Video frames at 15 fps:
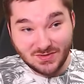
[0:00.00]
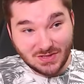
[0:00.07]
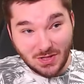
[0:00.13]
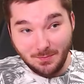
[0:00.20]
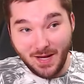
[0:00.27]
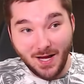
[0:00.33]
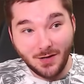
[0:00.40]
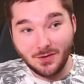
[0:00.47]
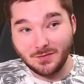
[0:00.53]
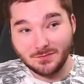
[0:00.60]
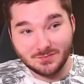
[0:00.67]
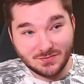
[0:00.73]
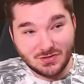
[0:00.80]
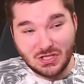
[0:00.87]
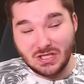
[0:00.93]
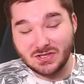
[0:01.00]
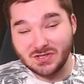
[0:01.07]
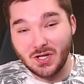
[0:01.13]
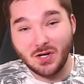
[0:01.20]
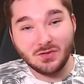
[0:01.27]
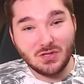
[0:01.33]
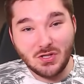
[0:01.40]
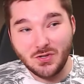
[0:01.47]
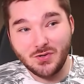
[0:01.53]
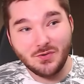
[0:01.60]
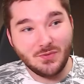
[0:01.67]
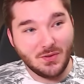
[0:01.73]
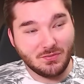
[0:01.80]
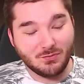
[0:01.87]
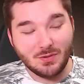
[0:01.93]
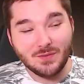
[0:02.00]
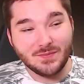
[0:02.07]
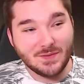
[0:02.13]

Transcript: somehow Jigsaw knew the three